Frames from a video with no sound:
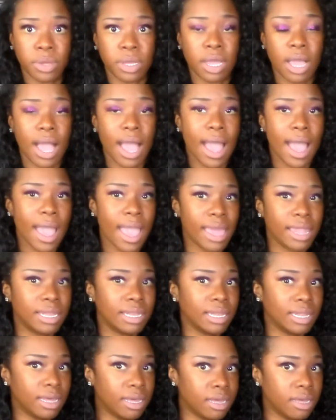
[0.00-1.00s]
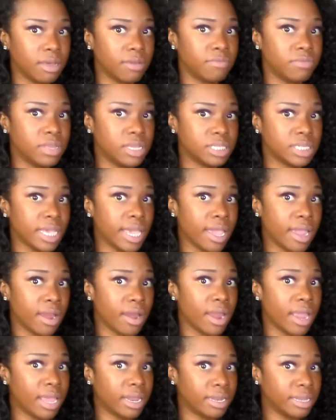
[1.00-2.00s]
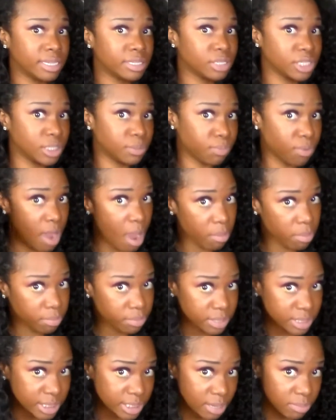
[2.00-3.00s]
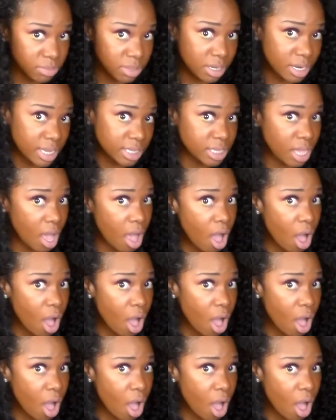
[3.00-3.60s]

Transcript: But I love this hair and this is probably something that's